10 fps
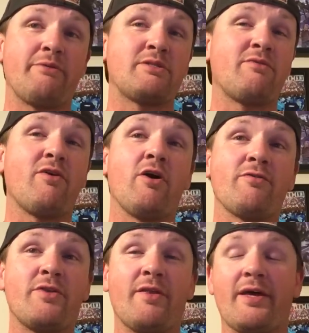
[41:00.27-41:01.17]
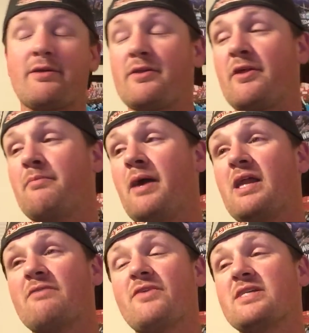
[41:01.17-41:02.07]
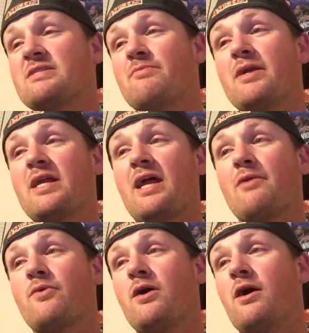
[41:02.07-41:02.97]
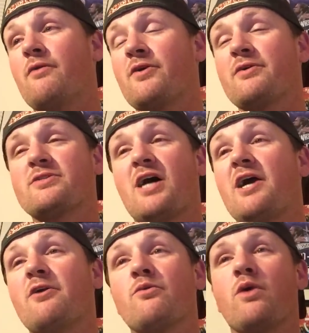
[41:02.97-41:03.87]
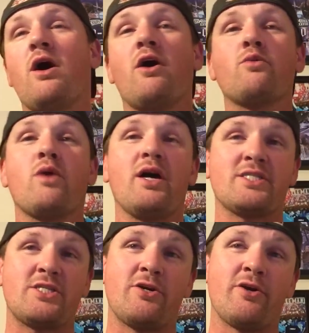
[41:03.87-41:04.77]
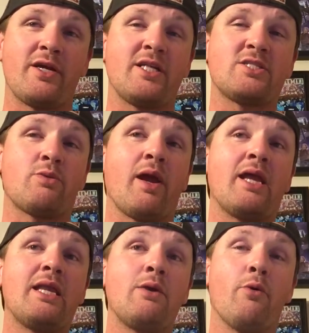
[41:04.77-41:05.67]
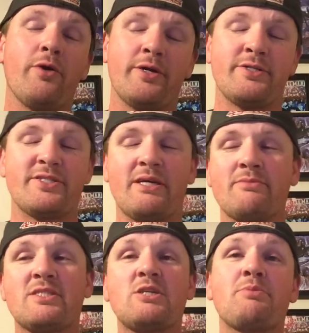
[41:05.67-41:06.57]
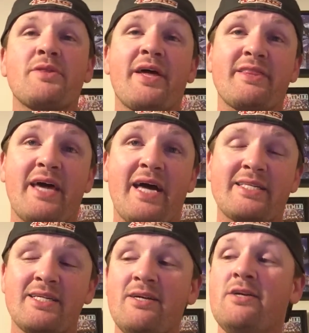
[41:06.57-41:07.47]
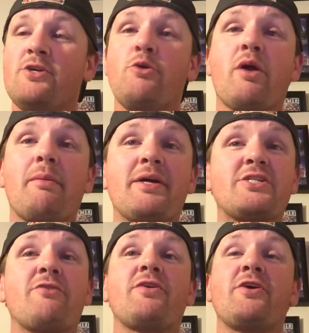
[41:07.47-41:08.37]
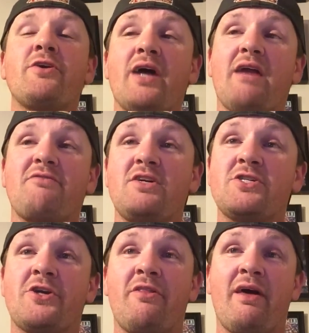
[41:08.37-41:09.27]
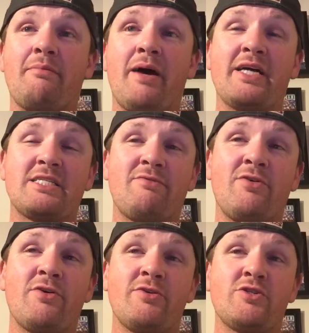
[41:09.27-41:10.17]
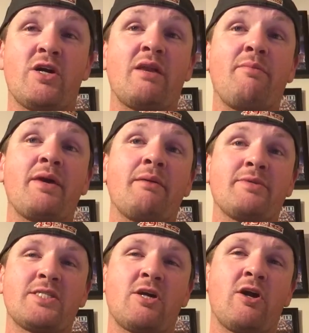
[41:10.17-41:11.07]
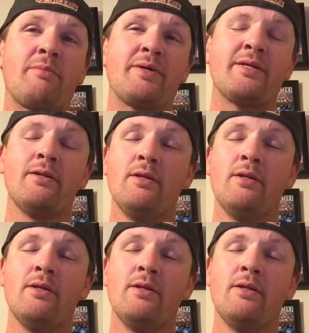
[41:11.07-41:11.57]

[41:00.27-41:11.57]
that was involved in like the main event of Monday Night Raw, the entire Raw roster against Randy Orton, something stupid like that. You want to make sure that you're not featured in that match if you're trying to become a star. But